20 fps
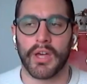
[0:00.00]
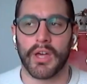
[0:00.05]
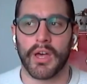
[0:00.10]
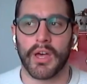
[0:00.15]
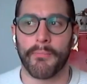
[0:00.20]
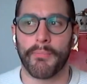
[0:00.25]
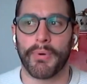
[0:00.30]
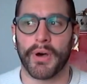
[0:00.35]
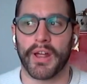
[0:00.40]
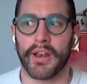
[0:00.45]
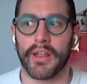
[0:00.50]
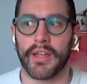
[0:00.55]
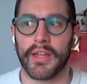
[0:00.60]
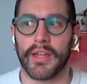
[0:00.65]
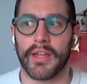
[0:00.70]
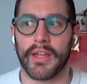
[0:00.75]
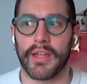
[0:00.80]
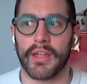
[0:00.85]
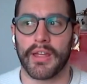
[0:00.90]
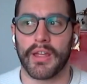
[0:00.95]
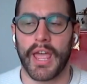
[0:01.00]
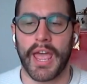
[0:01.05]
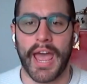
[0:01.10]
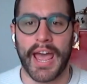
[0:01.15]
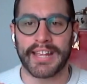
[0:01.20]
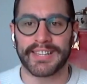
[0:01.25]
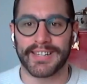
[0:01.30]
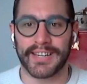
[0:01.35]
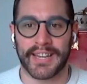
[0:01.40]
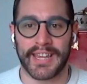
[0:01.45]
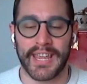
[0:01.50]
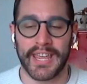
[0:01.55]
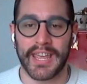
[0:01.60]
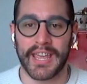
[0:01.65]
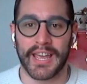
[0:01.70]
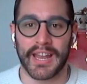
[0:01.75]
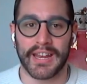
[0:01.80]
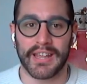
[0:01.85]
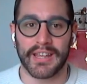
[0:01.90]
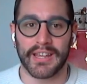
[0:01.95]
but as a
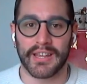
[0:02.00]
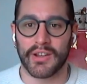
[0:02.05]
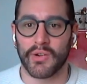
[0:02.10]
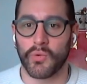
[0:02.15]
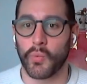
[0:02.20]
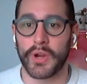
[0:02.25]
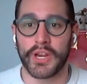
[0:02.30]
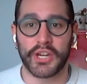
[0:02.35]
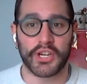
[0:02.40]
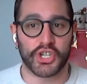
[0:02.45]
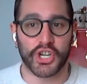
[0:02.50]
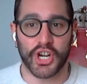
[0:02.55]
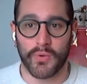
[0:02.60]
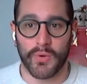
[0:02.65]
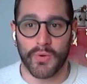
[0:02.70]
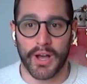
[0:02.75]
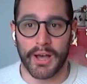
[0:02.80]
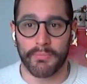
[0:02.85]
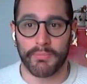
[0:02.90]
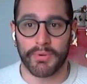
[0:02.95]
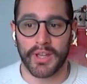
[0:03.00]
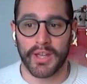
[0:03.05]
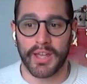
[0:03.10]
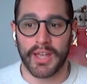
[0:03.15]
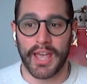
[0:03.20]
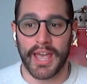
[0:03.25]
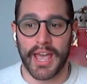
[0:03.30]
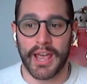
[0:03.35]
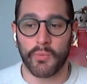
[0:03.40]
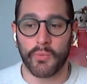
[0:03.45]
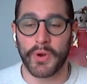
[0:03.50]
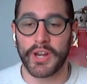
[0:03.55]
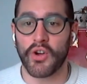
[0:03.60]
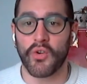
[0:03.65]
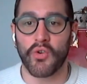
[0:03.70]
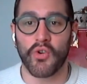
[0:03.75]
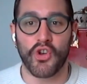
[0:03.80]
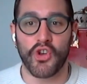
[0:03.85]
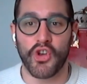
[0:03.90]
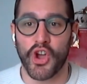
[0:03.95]
kid, we show up and we don't
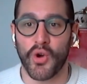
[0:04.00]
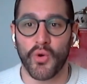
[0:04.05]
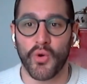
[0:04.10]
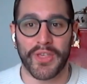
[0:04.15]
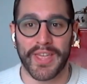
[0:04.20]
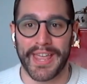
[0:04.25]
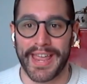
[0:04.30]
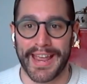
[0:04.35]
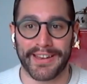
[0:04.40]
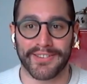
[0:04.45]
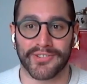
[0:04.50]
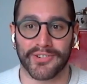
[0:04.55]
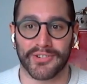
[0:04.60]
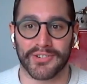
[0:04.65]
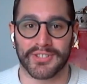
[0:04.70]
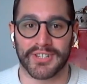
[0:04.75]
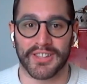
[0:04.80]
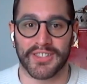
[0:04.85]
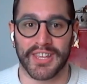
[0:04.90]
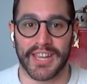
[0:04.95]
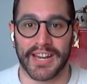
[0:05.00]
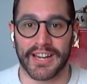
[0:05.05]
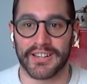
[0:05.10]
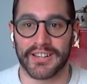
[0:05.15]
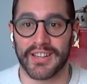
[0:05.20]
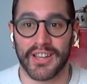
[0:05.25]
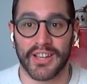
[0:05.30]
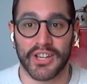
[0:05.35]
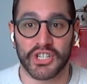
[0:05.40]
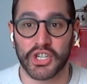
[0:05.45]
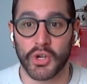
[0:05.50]
know the answers to things. So